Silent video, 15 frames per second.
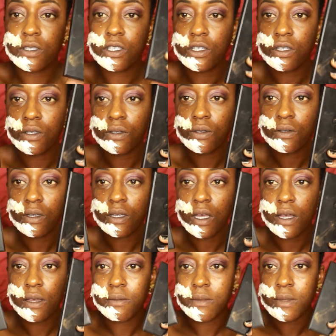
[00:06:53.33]
two
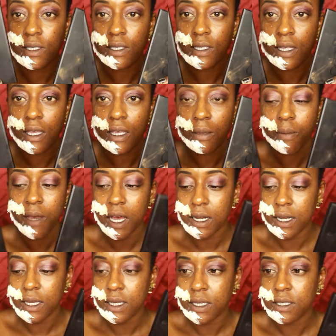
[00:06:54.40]
um, sleek
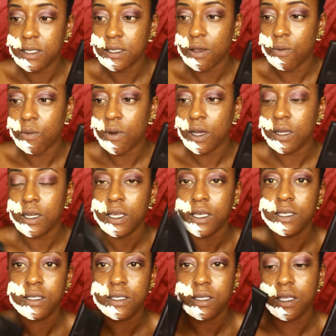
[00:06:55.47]
palettes. One
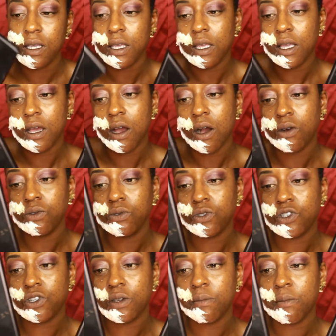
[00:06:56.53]
is the
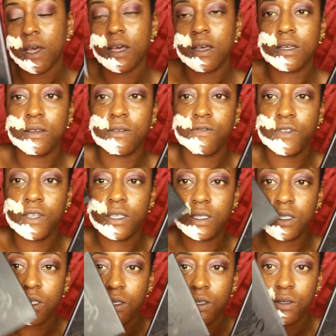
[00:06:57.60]
Ultra Matte
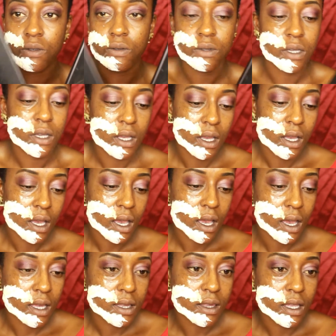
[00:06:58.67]
V2
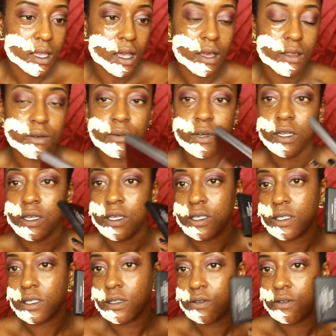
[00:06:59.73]
and the other one is an